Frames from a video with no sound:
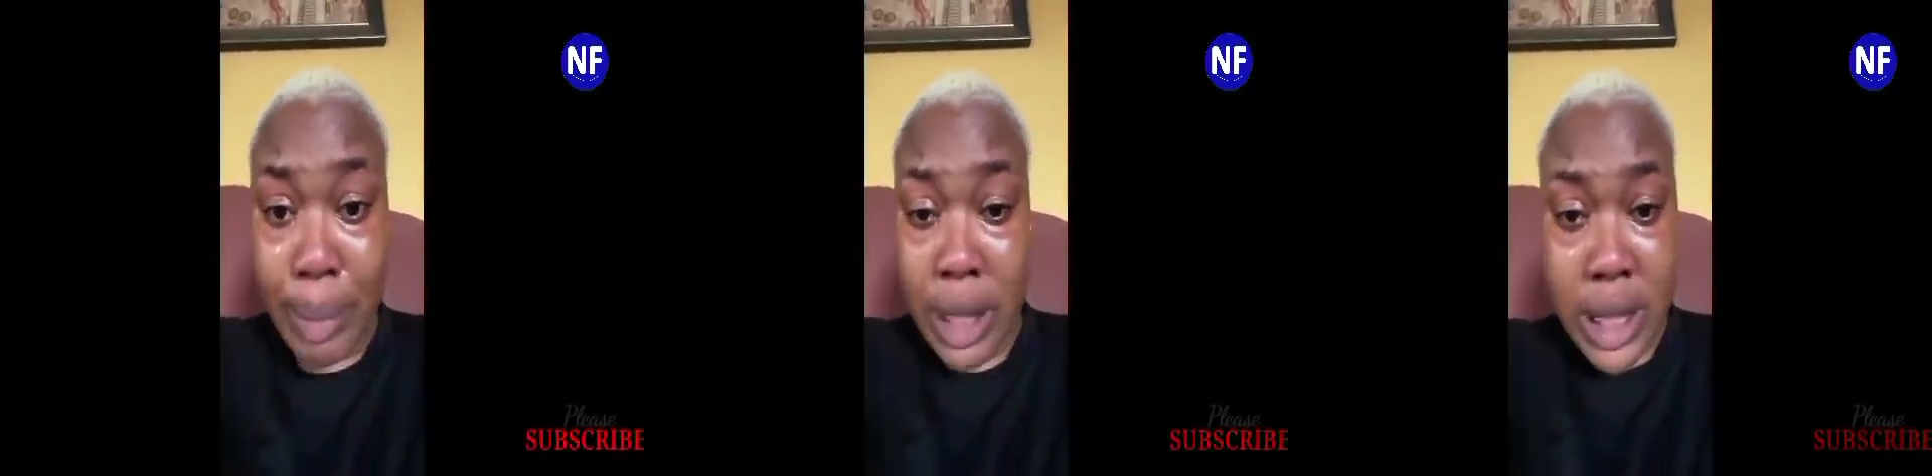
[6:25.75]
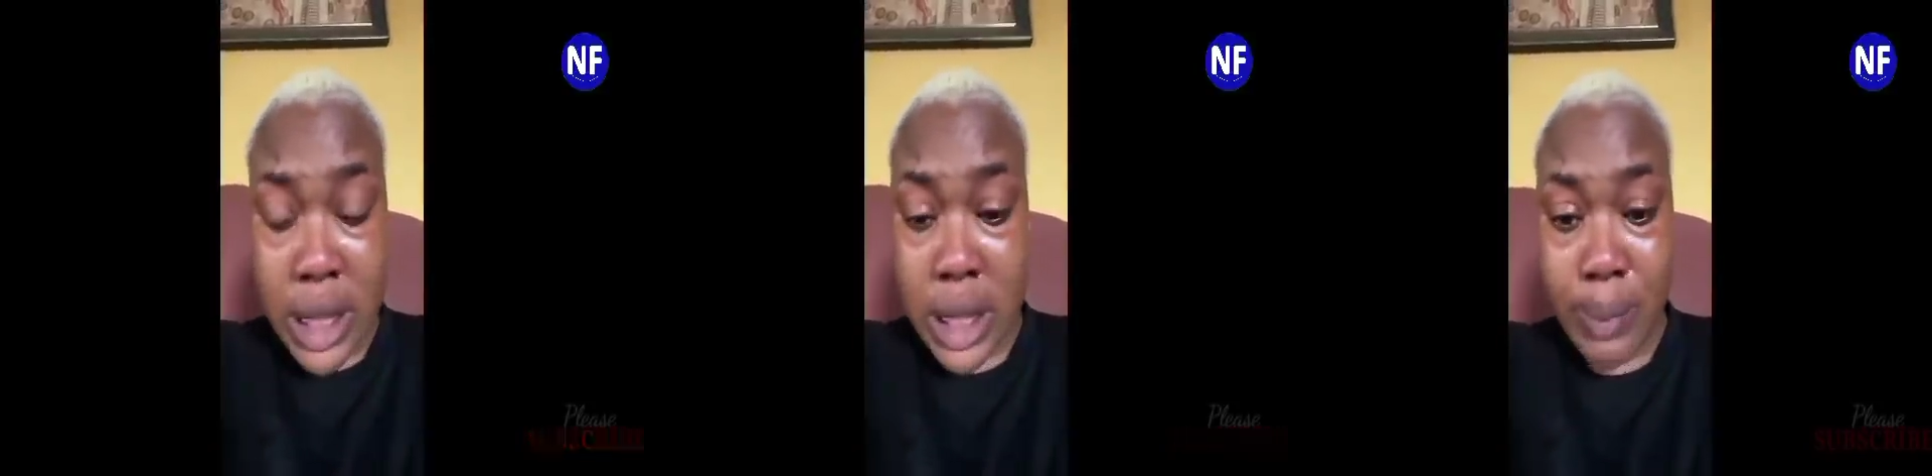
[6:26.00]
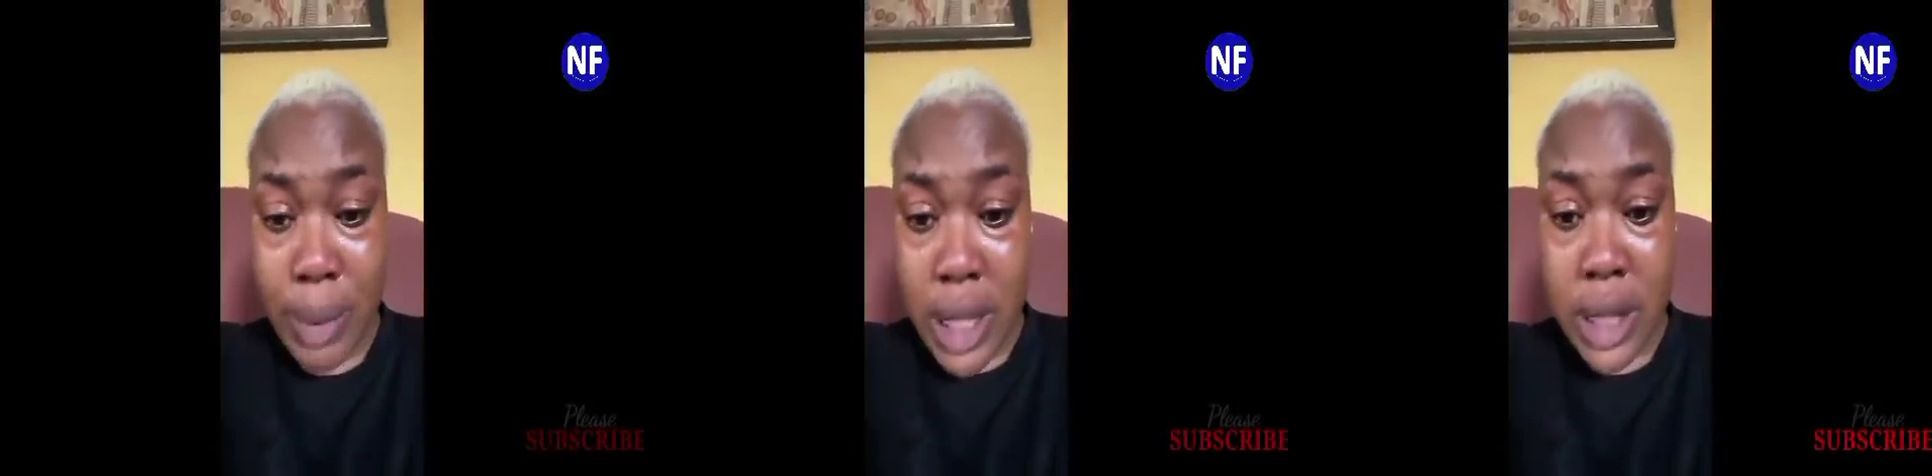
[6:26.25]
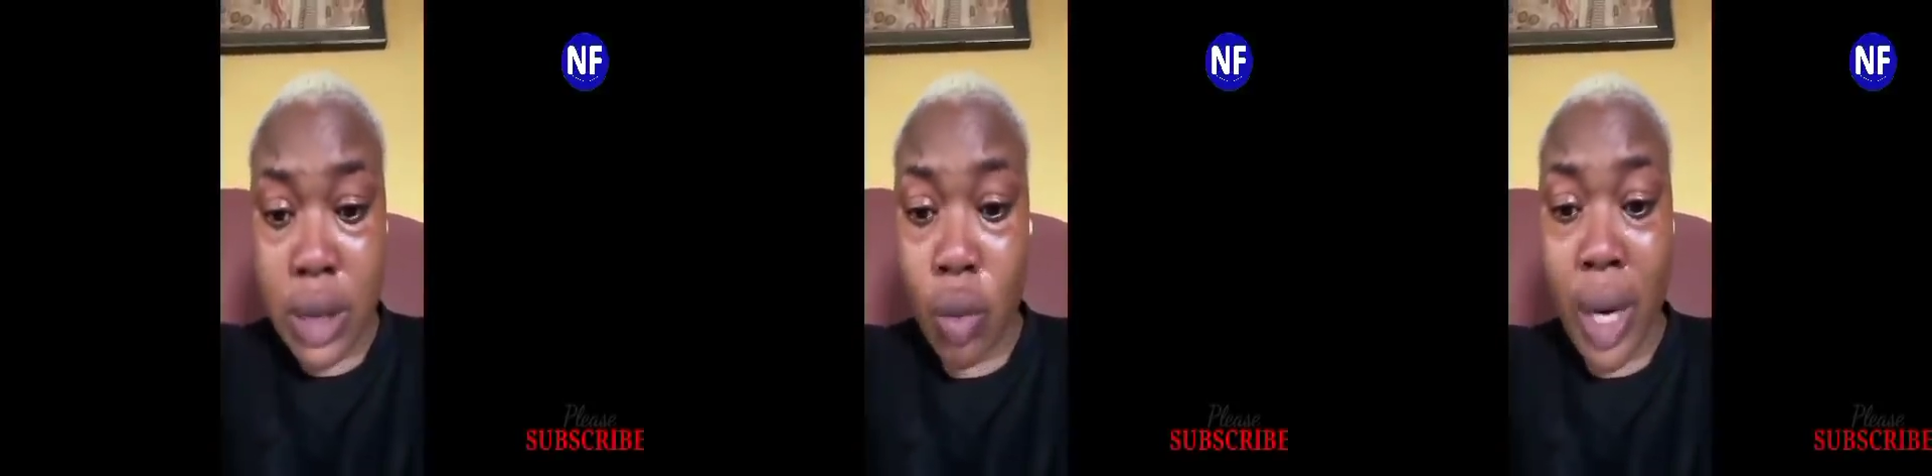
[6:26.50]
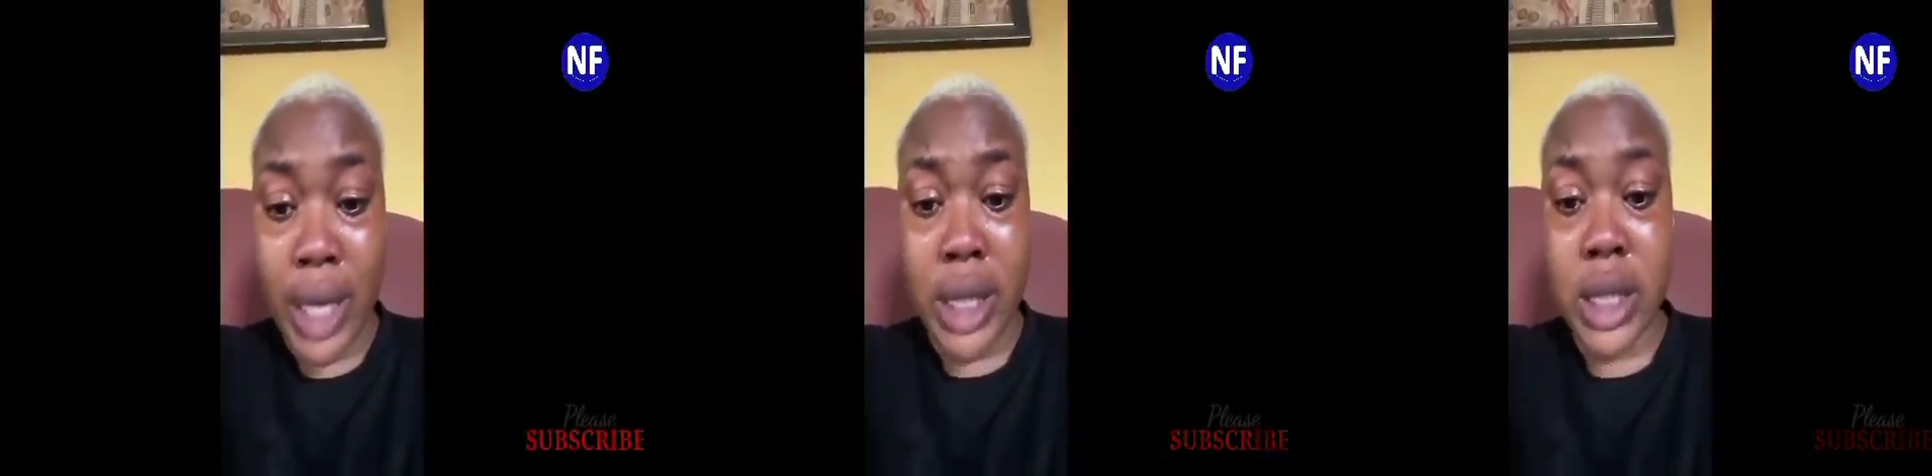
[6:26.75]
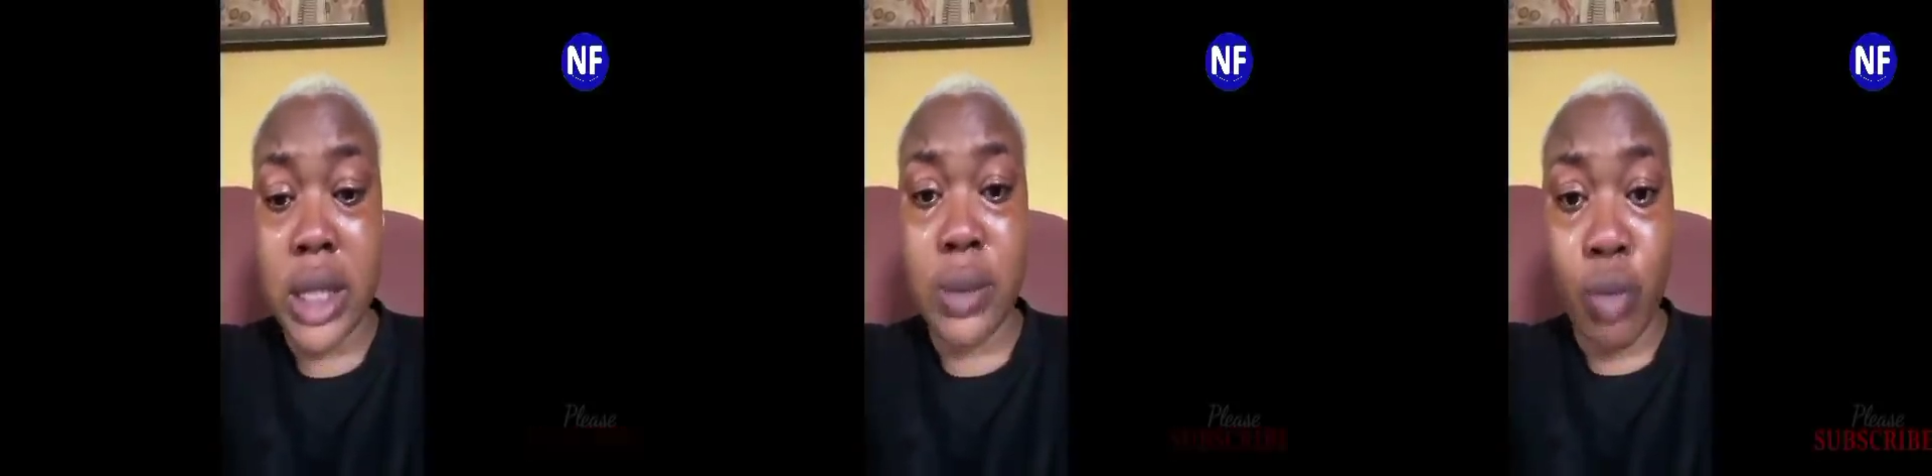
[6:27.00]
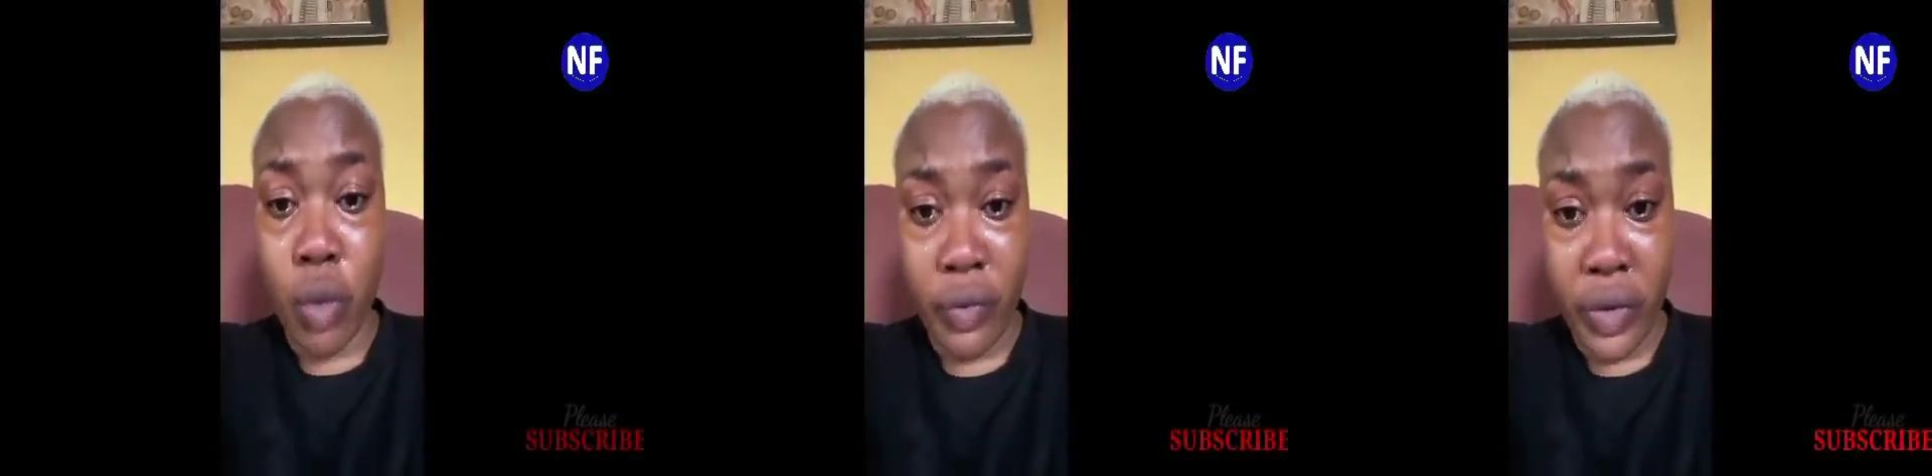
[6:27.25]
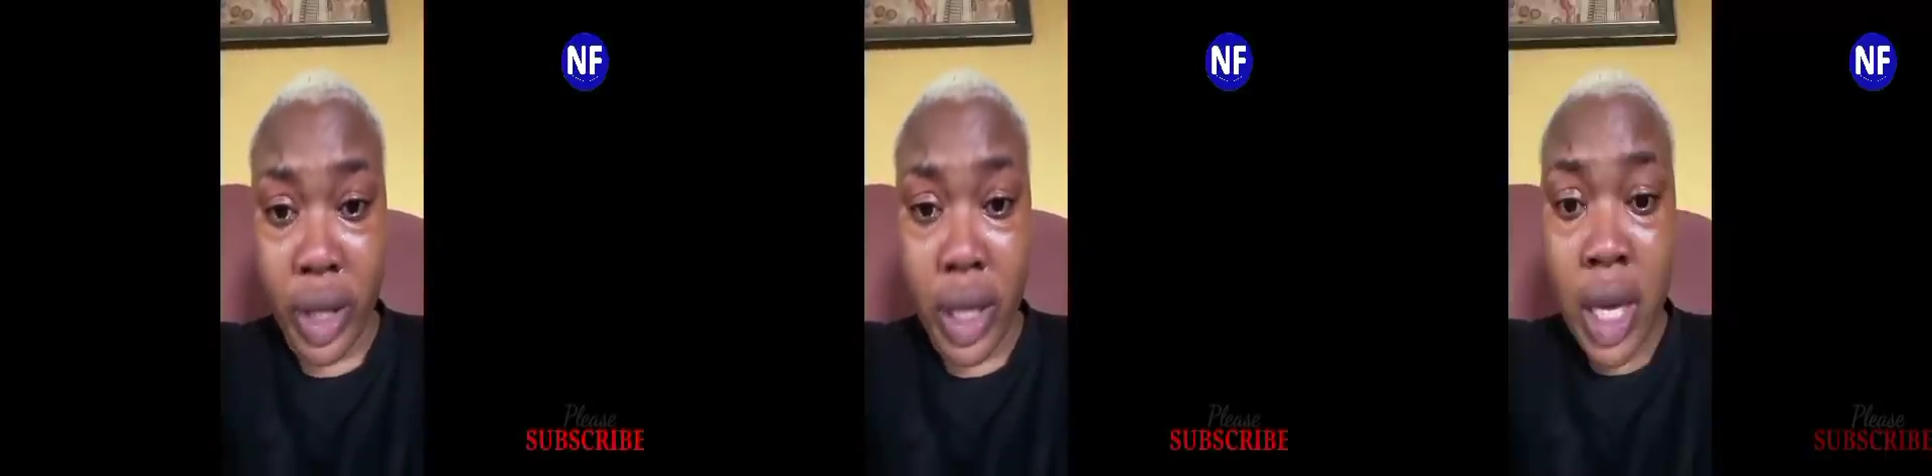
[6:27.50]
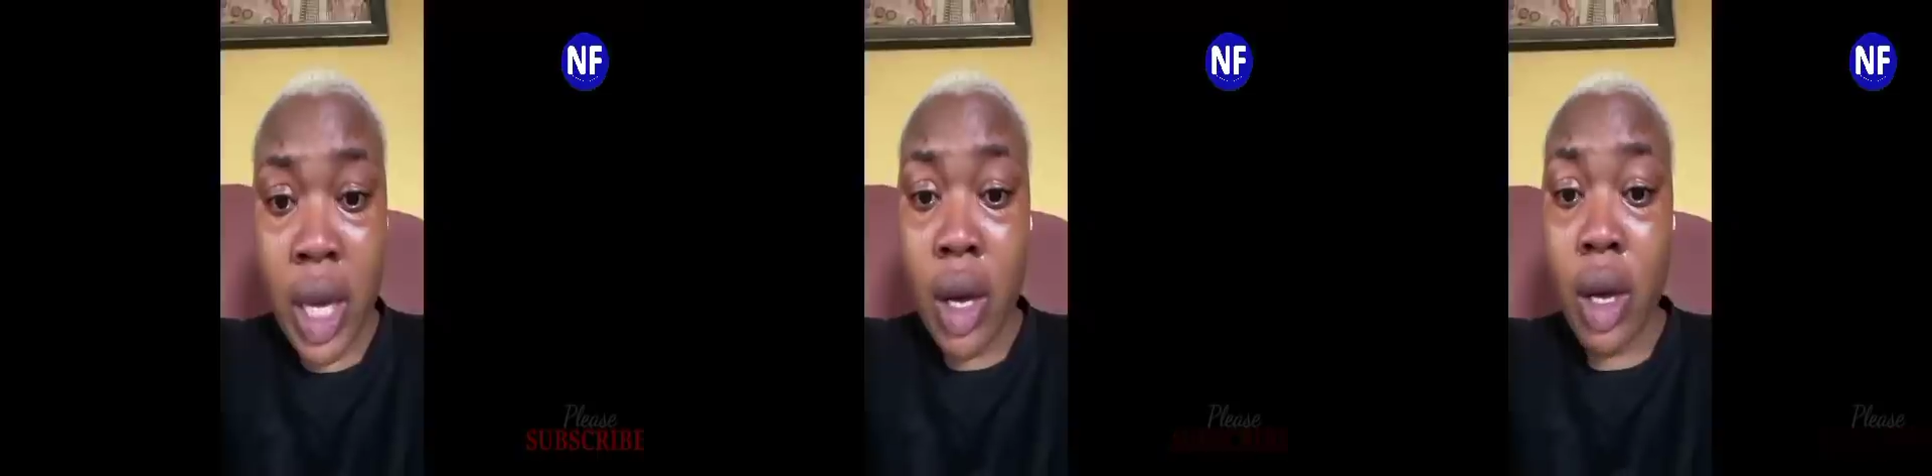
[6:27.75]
please, please, when this movie